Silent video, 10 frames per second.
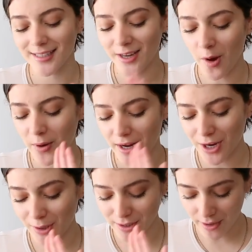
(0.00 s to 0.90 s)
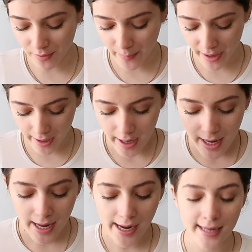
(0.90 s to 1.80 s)
go and get yourself a pair
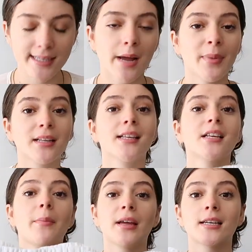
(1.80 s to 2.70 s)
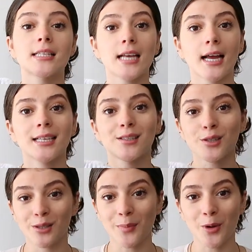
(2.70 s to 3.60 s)
and I picked these up in a size
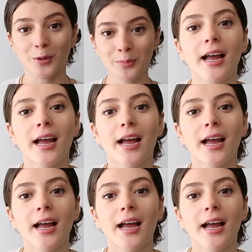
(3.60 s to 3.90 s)
small.